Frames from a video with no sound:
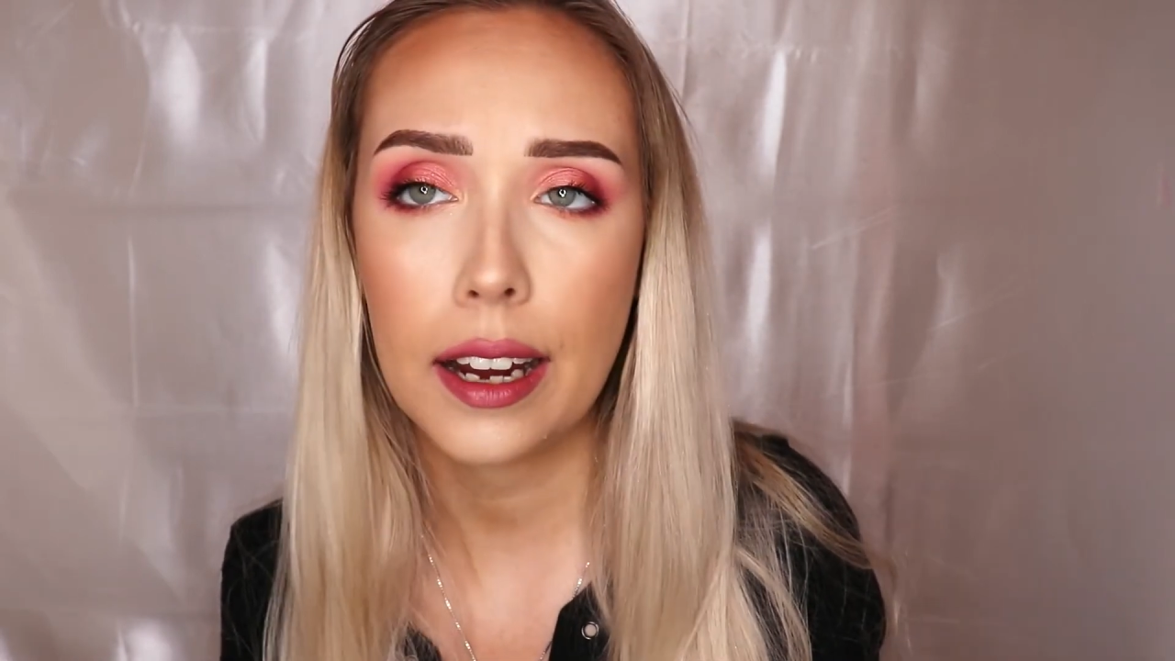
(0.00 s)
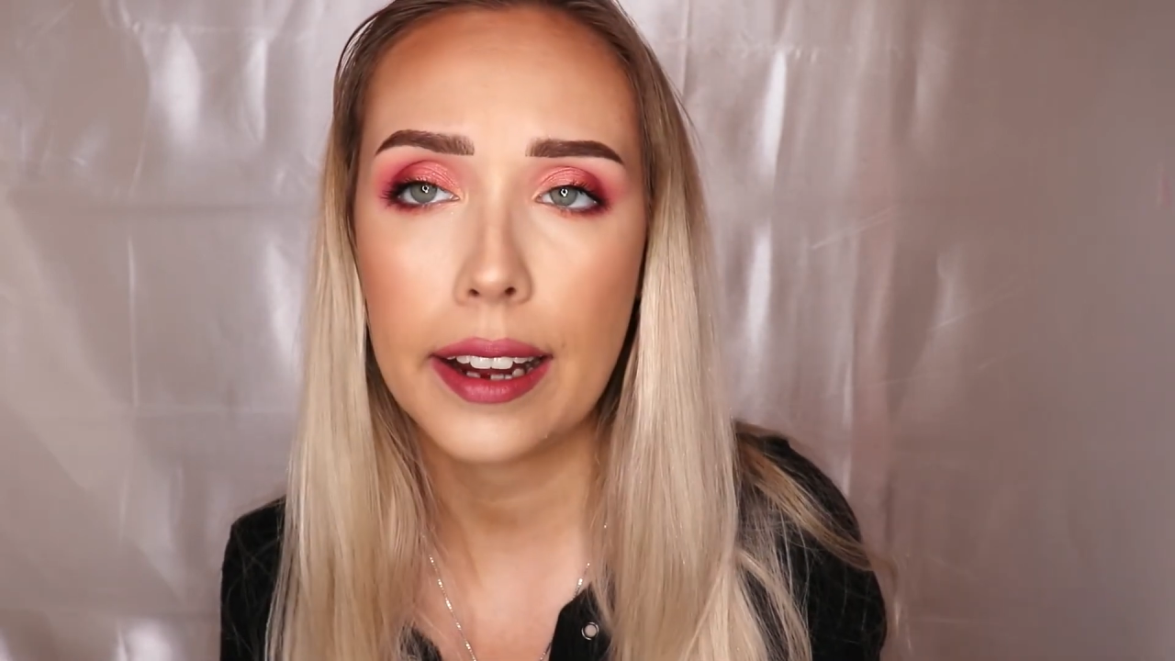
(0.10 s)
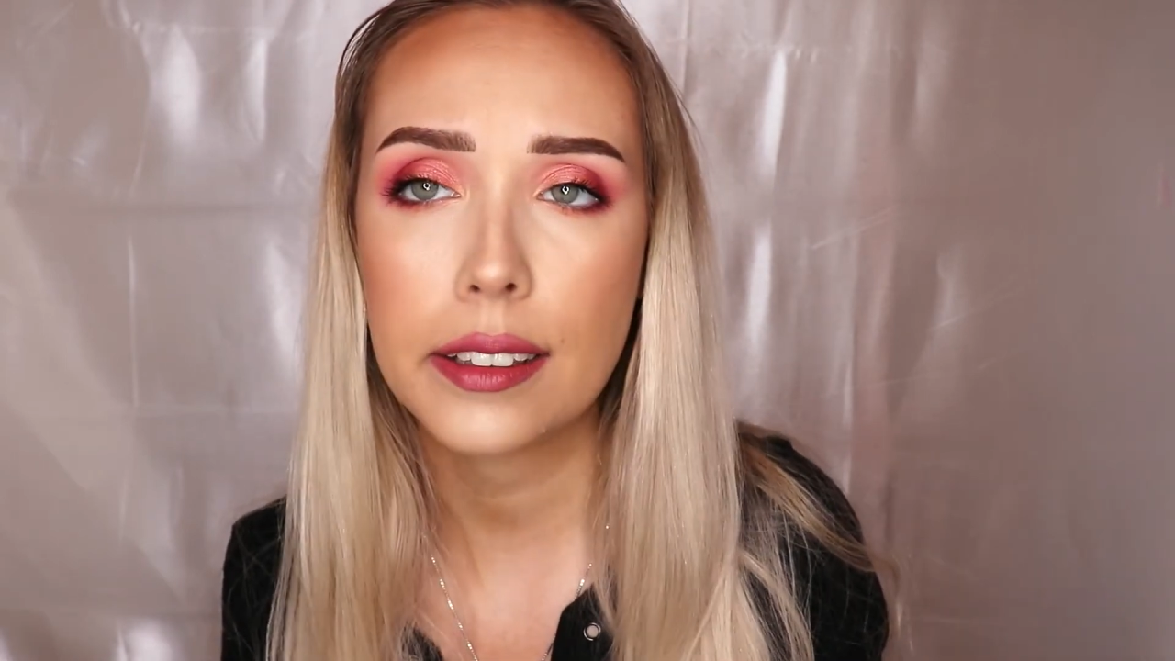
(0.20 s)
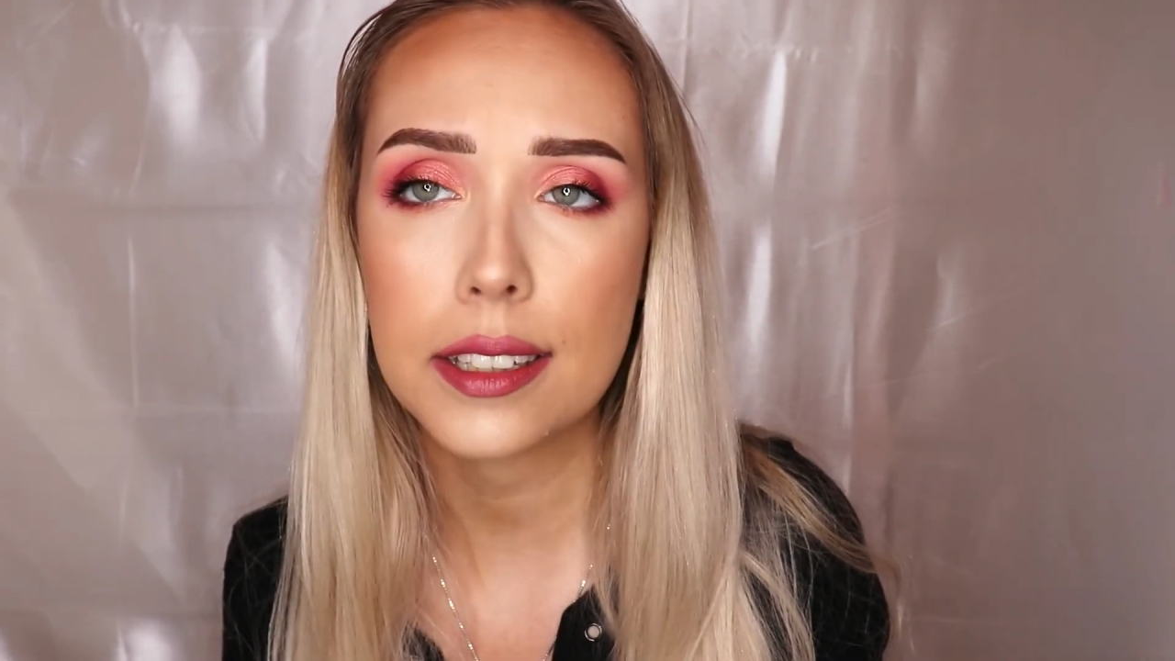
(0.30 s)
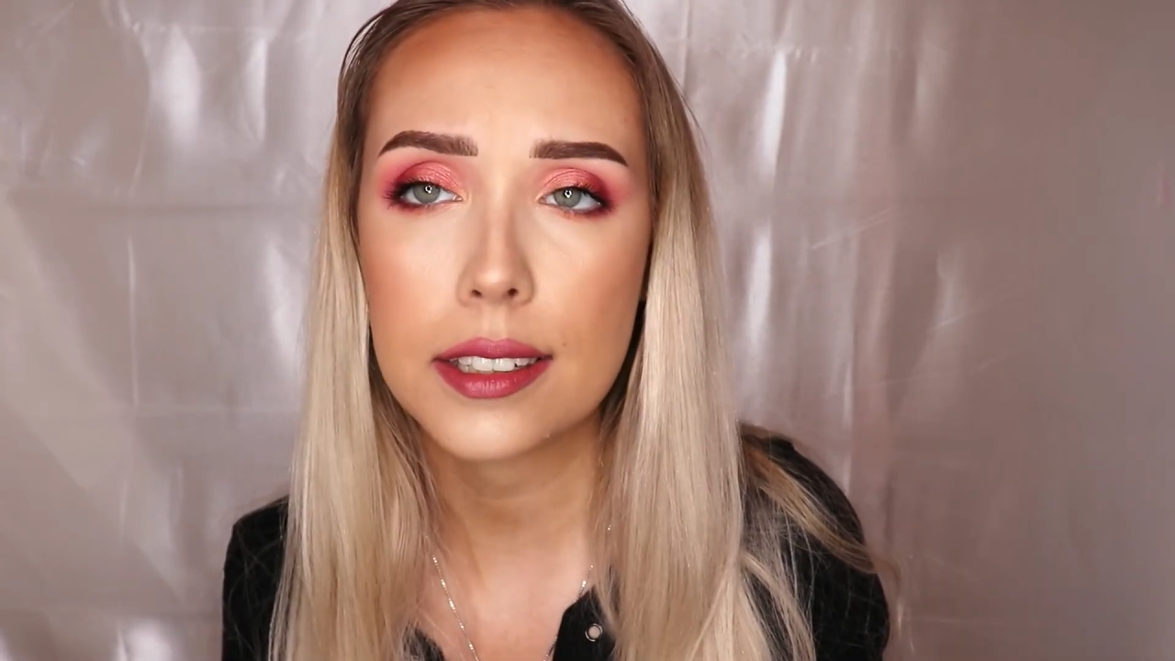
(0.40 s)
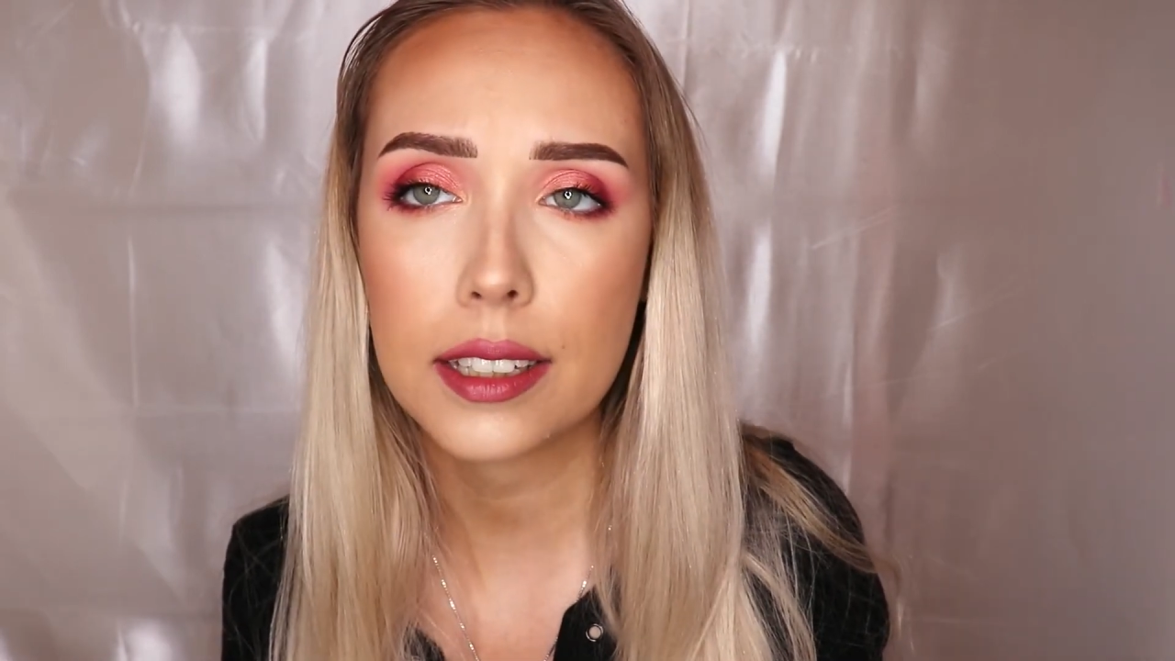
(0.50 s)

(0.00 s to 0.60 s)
Kylie